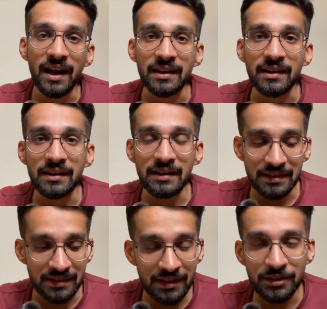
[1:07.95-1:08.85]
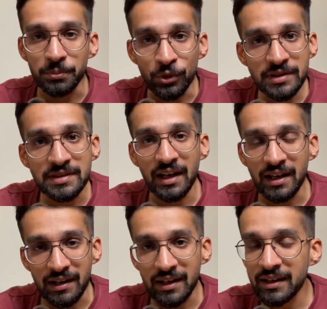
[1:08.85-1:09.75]
And these books
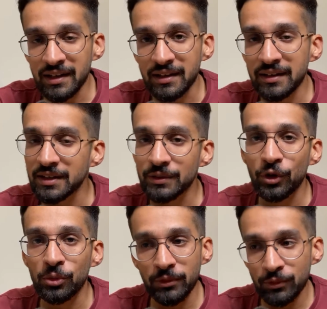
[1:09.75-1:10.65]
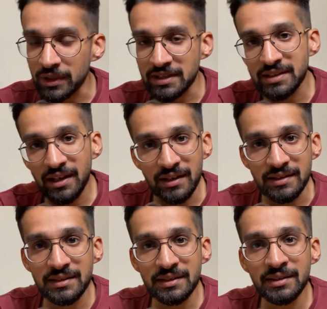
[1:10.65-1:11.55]
are really written in the form of question and
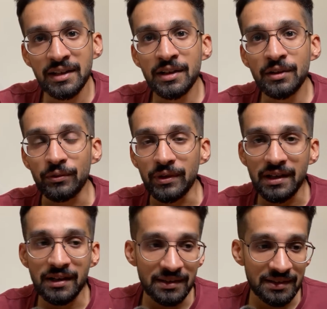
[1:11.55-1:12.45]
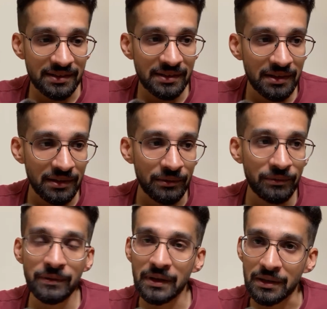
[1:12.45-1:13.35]
answers, where his
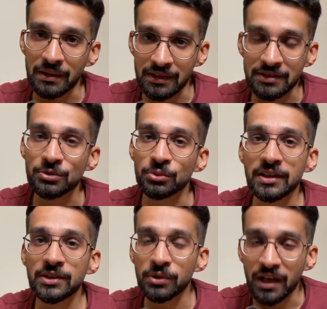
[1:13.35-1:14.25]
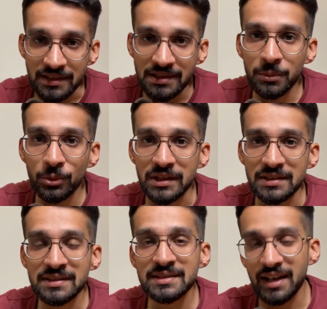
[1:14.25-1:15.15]
students would ask him
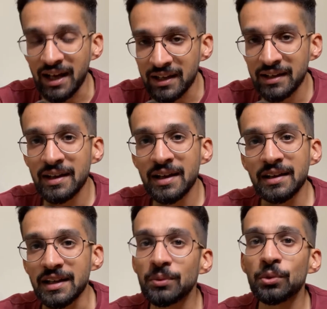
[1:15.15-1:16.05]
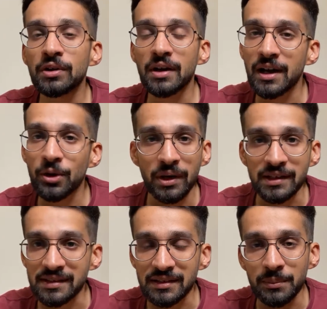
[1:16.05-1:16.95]
questions and he would try to
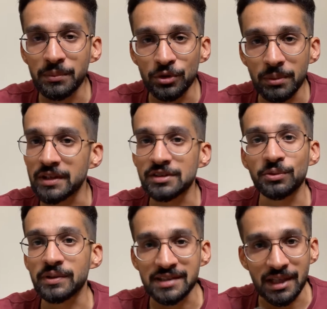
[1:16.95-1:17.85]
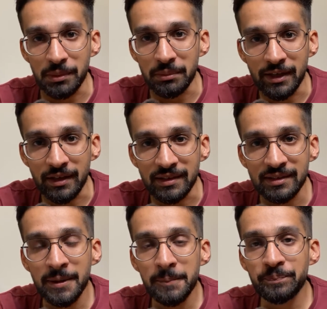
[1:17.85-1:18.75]
answer them to the best of his capabilities.